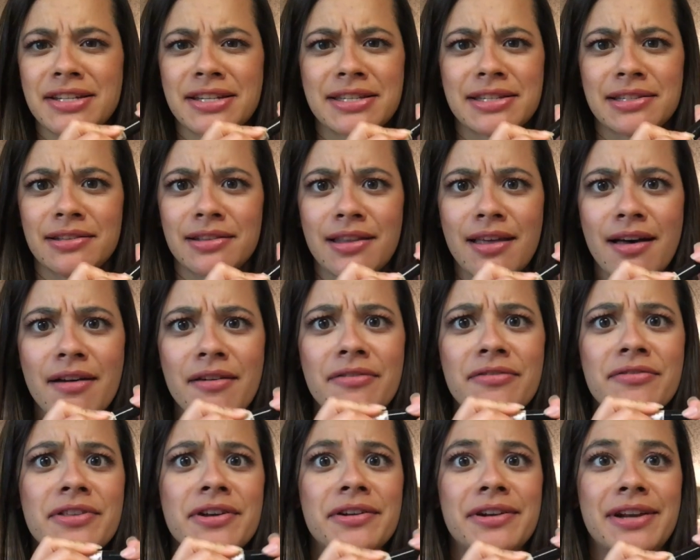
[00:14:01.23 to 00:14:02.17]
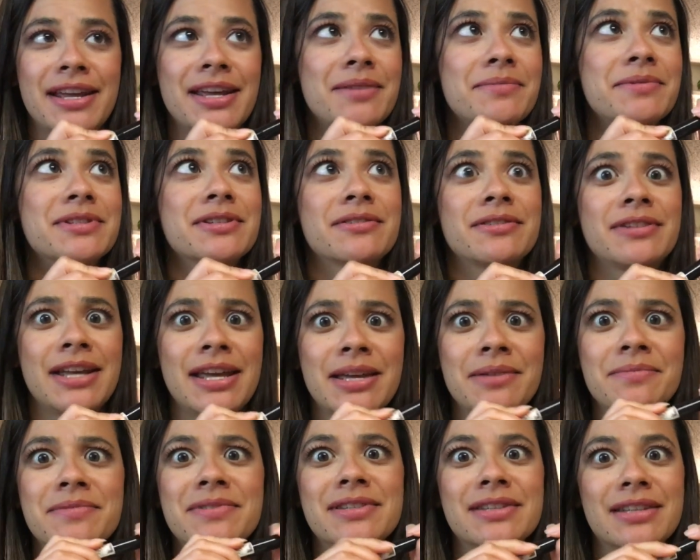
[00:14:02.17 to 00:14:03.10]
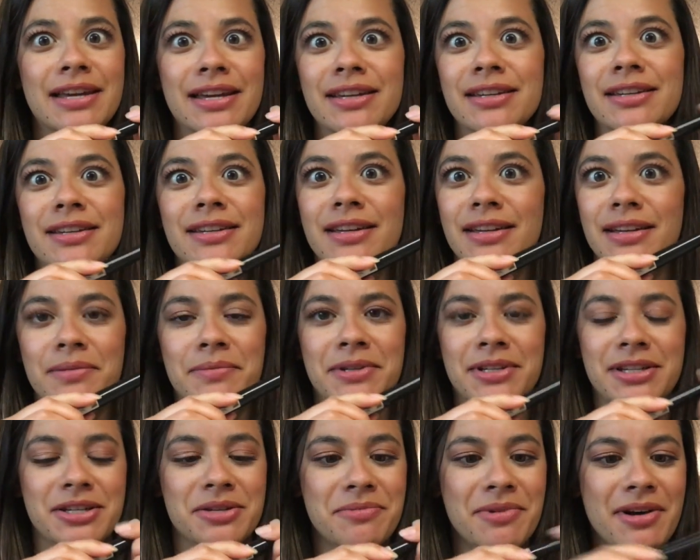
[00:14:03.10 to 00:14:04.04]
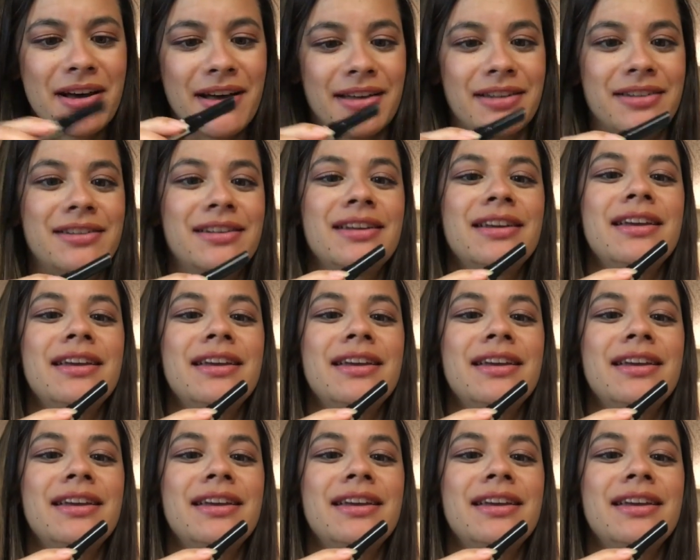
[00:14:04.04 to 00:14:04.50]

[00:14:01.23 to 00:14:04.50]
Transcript: just love their names. Like, I mean, come on.